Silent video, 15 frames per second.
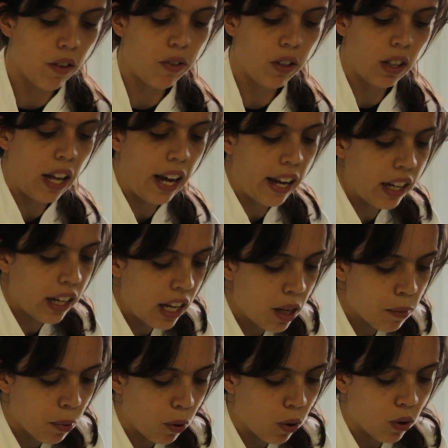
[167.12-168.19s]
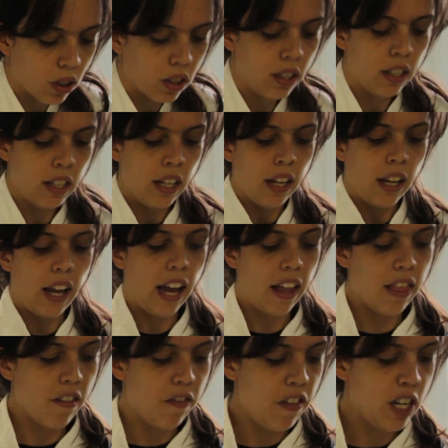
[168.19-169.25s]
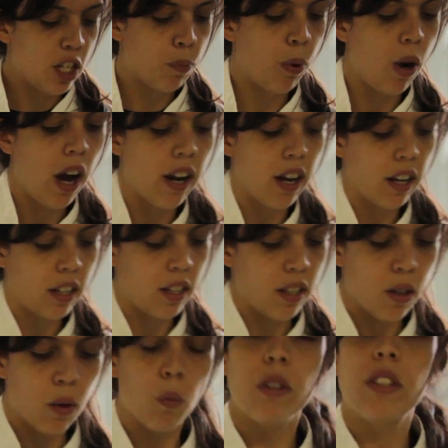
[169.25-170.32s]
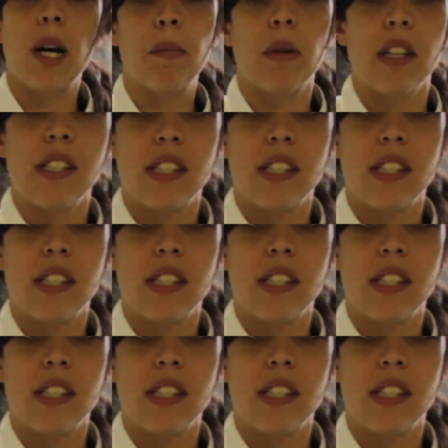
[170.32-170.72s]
if you'd like, in a bowl. And the finished product will double in